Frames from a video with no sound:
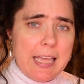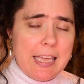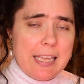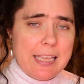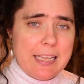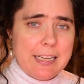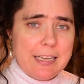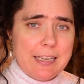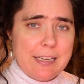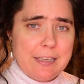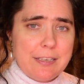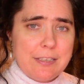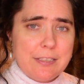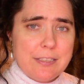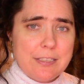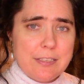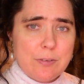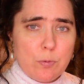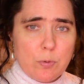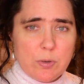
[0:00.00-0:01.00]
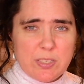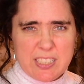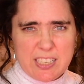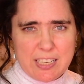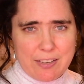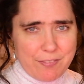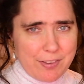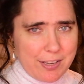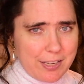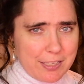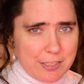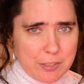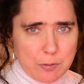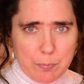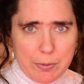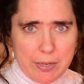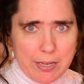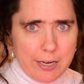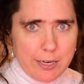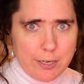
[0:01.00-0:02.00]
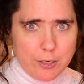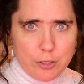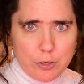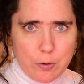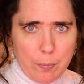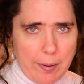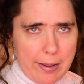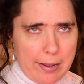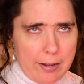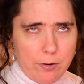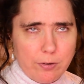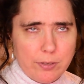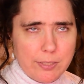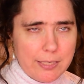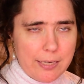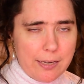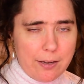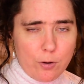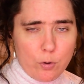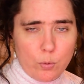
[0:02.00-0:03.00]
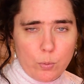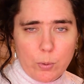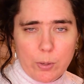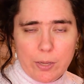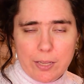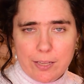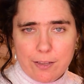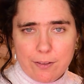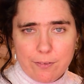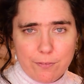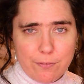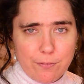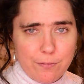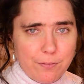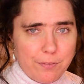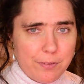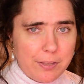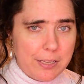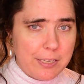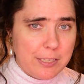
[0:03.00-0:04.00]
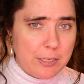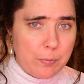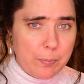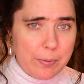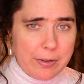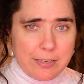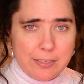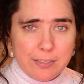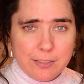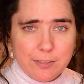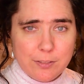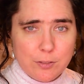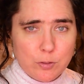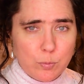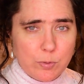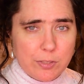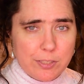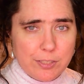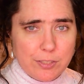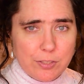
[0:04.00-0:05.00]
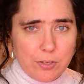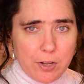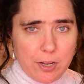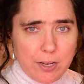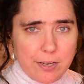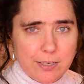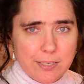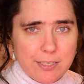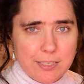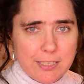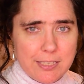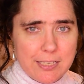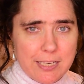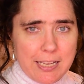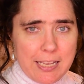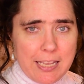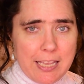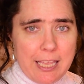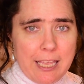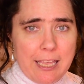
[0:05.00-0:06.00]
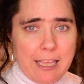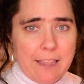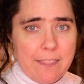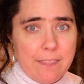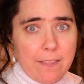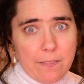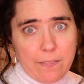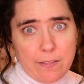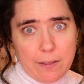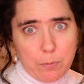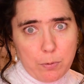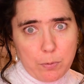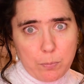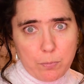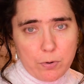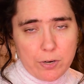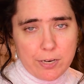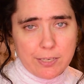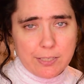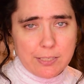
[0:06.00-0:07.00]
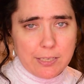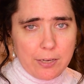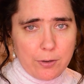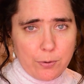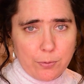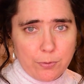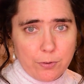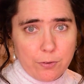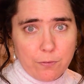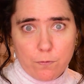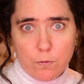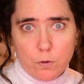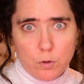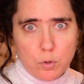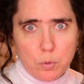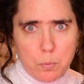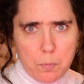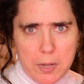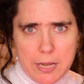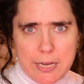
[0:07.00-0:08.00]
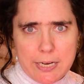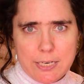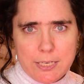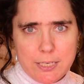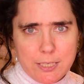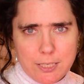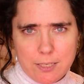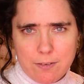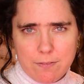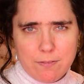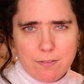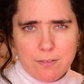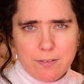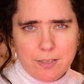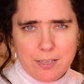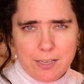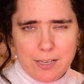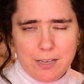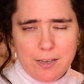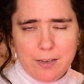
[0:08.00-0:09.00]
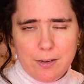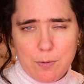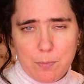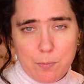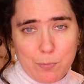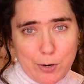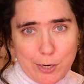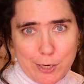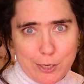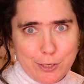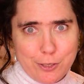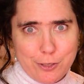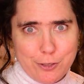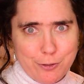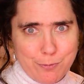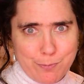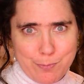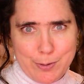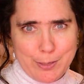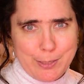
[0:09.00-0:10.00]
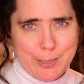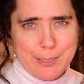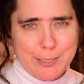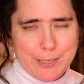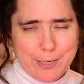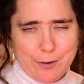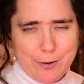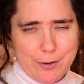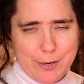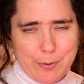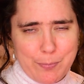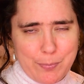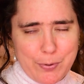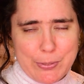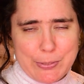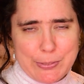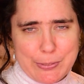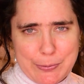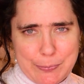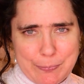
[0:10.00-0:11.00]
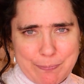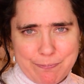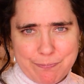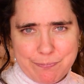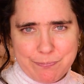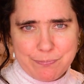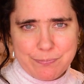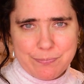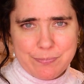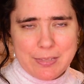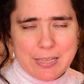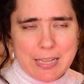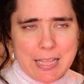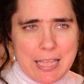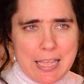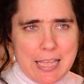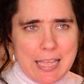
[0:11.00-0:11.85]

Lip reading: and was giving a speech about how if independence was sought, then they would bring down the full might of the British military upon them.